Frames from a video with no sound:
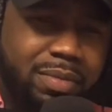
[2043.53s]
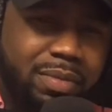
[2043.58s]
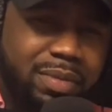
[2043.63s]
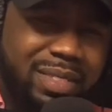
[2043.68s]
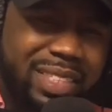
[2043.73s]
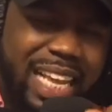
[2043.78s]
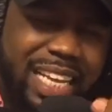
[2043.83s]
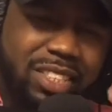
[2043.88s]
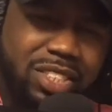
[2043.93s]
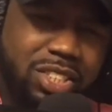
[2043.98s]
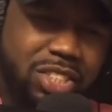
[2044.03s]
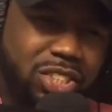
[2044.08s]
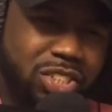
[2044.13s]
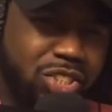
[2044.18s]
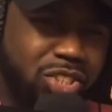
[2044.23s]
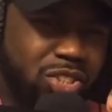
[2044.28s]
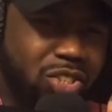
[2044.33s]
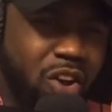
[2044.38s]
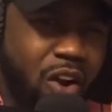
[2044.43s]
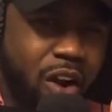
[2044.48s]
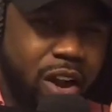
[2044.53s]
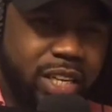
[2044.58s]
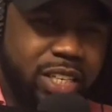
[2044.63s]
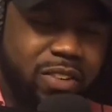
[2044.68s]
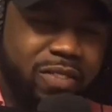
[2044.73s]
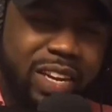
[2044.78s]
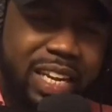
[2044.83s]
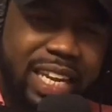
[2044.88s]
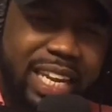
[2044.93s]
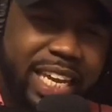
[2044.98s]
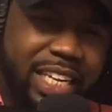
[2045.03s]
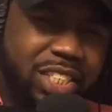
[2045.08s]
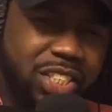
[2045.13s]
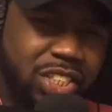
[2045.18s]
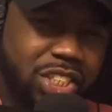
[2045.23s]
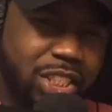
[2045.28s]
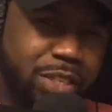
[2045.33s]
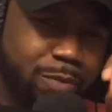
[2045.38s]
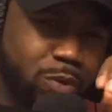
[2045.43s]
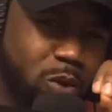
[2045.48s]
That's the start. The
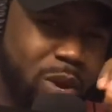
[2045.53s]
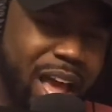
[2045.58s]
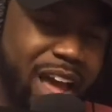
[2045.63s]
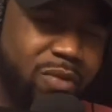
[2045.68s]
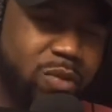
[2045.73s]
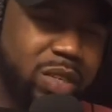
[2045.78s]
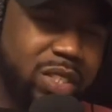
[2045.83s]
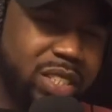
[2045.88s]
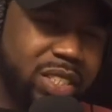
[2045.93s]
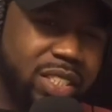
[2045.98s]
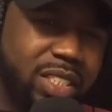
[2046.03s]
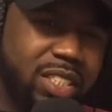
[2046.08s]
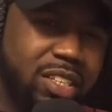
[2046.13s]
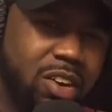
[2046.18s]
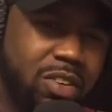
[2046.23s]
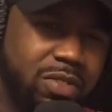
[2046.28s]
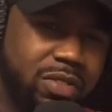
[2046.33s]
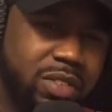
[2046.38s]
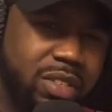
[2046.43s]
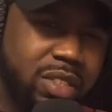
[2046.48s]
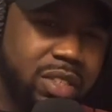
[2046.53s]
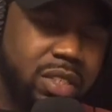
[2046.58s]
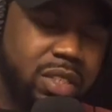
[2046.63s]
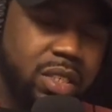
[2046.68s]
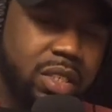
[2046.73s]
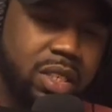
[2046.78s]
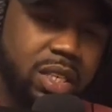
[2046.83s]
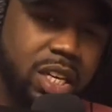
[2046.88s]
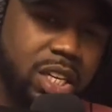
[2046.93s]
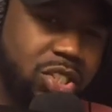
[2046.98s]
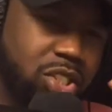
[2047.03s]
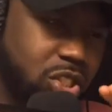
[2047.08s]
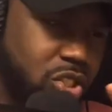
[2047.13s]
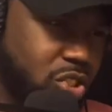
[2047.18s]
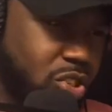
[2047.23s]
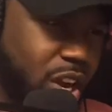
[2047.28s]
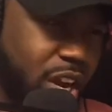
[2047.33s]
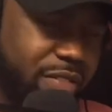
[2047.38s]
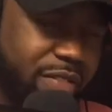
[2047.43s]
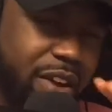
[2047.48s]
relationship you have with yourself is the
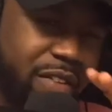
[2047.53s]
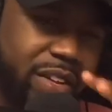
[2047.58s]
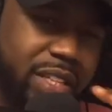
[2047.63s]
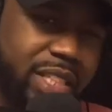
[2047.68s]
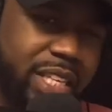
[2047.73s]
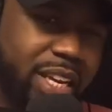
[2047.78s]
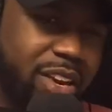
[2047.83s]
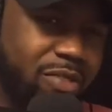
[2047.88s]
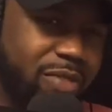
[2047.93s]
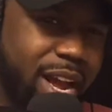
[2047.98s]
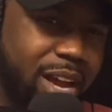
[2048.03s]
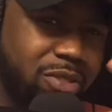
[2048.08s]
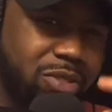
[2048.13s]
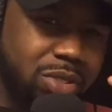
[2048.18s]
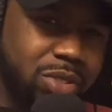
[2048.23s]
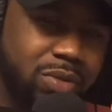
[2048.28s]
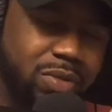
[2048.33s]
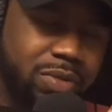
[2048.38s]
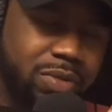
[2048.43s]
start of everything around you.